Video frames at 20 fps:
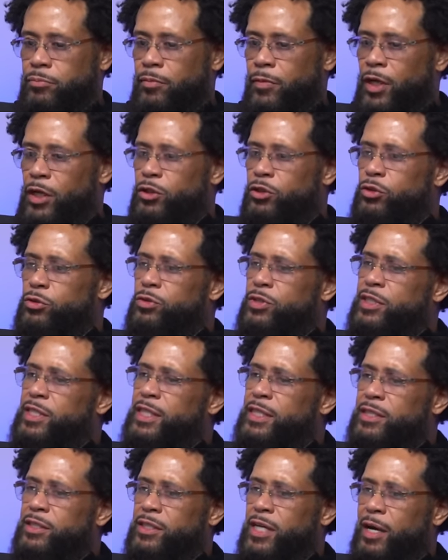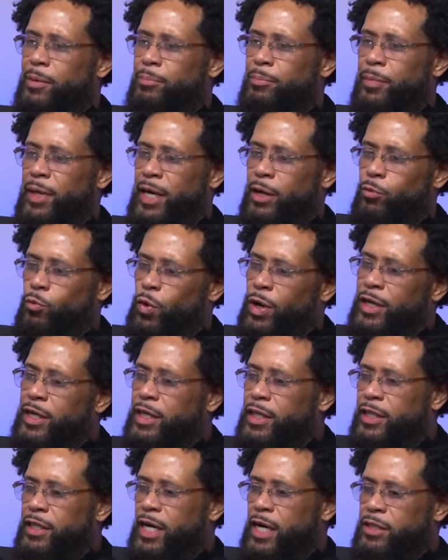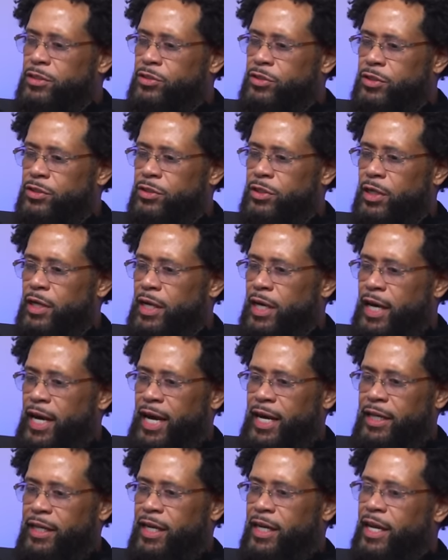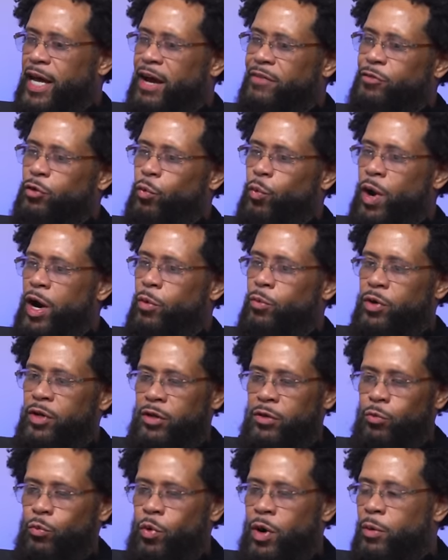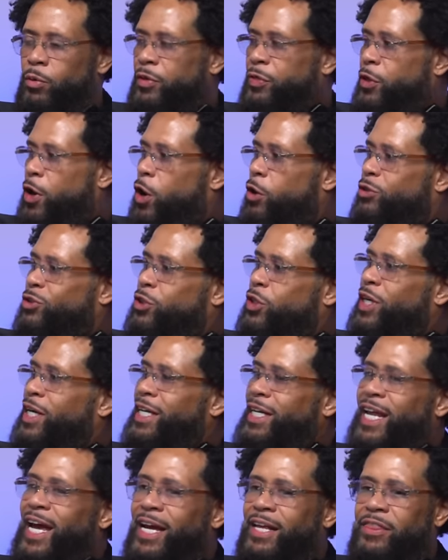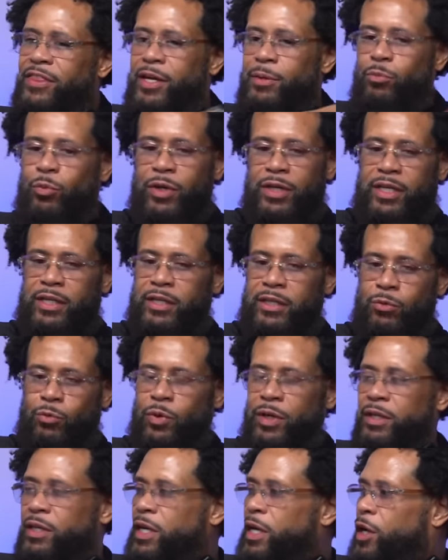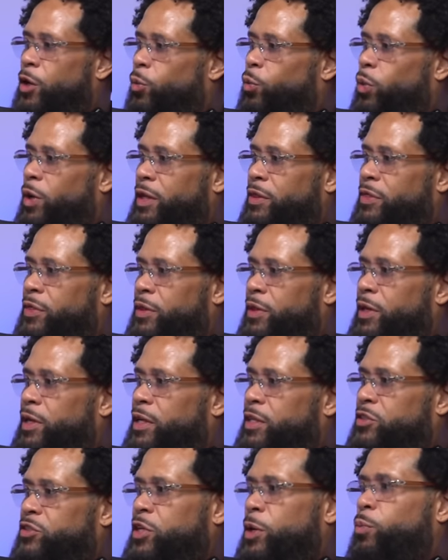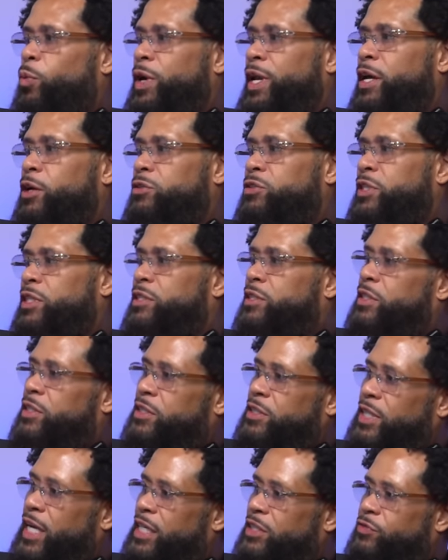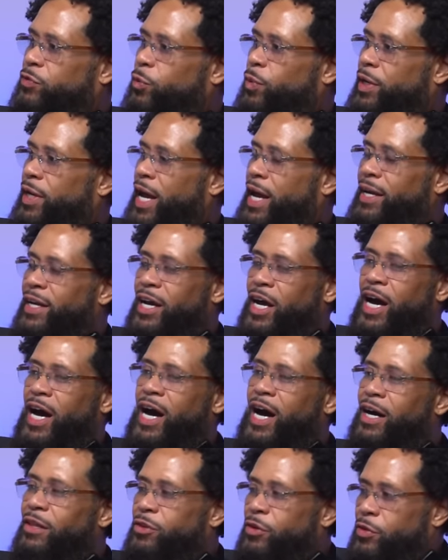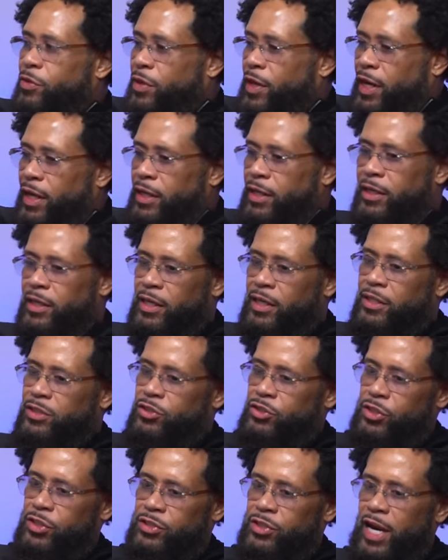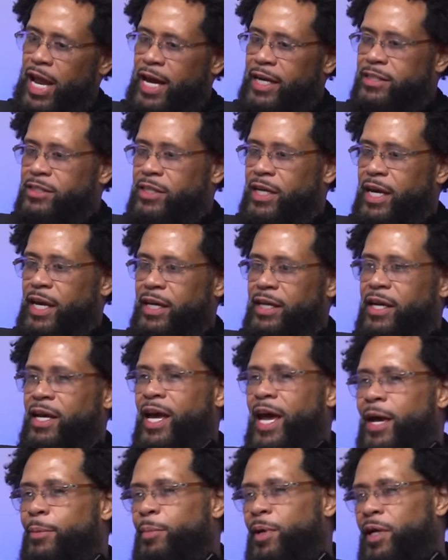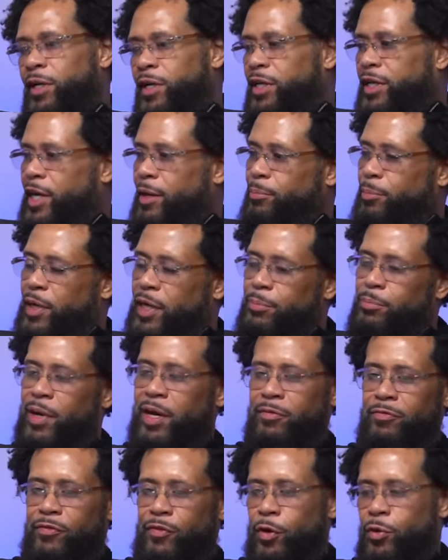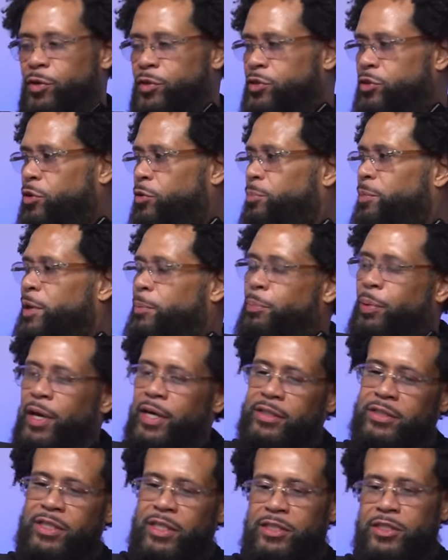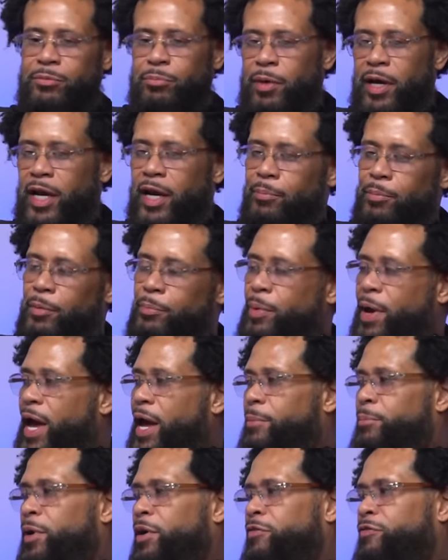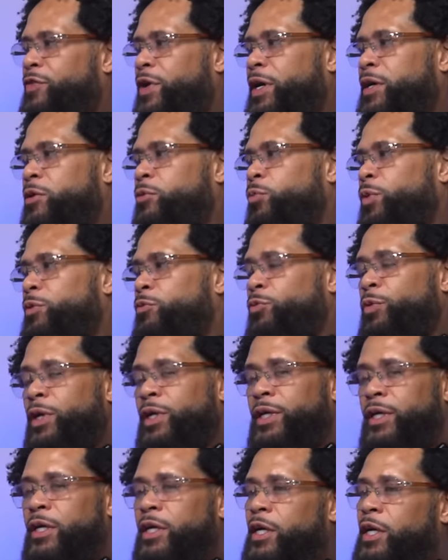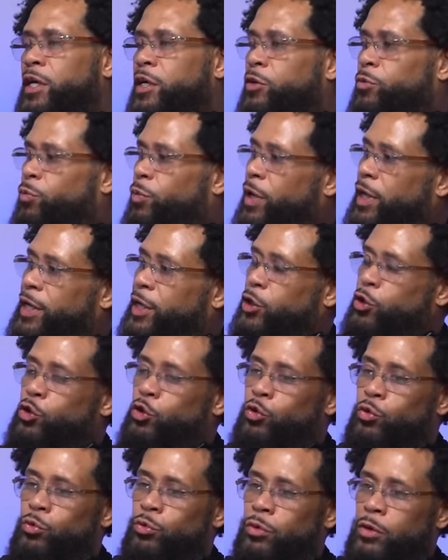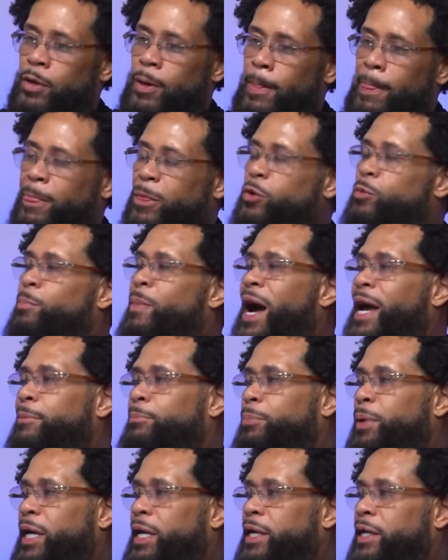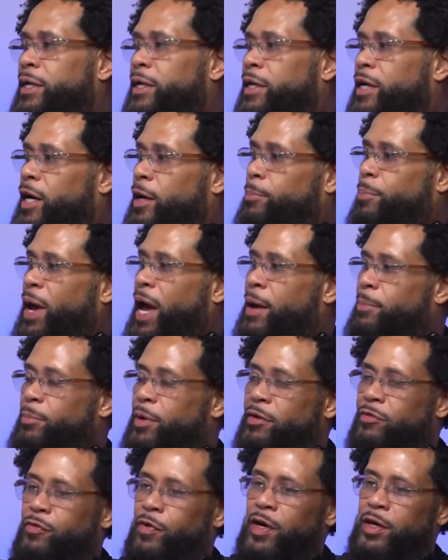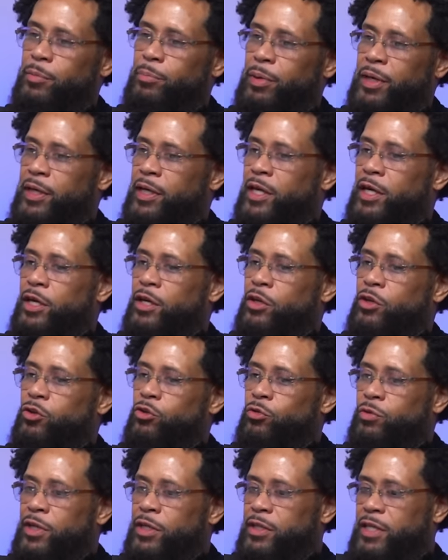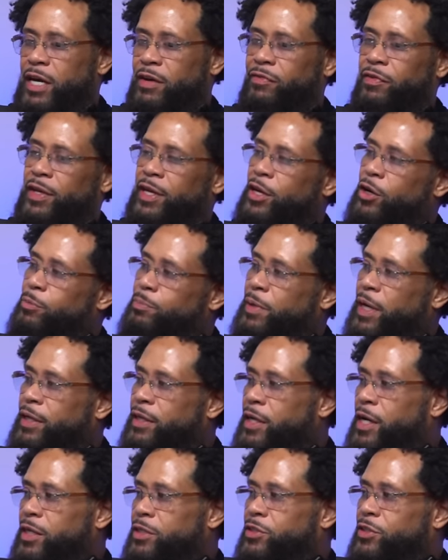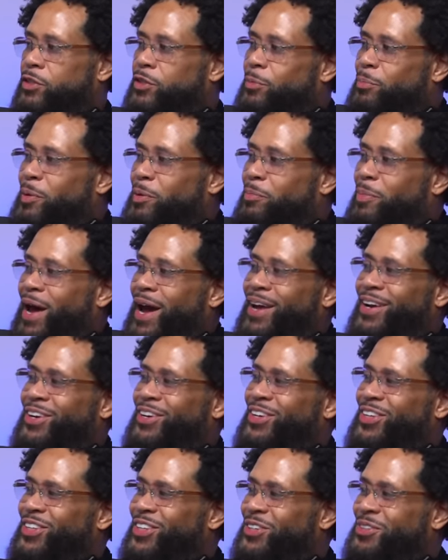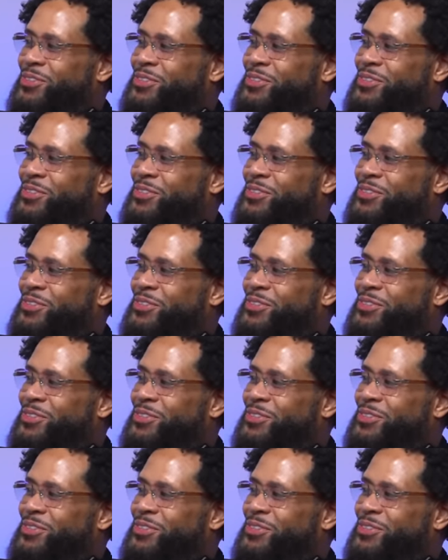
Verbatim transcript: to see something in one of the youngsters and then have the wherewithal to connect them with with with someone else that's successful in that other than just like saying, hey man, look at me, man, focus on me, pay attention, man, I'm a bad motherfucker. When really, really you you might be a bad motherfucker, but you can definitely help that youngster to be better than you.